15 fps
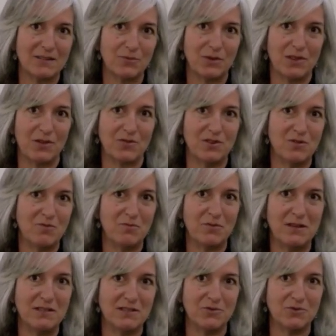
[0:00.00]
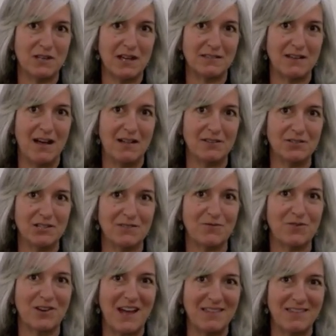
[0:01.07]
with other human beings through technology and
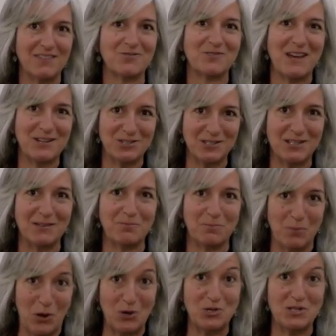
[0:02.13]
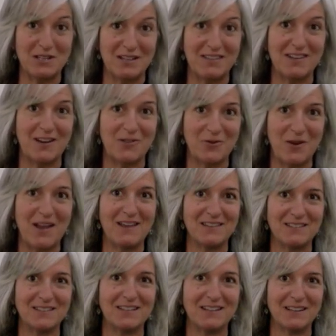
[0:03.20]
forget that there's actually a person at the other end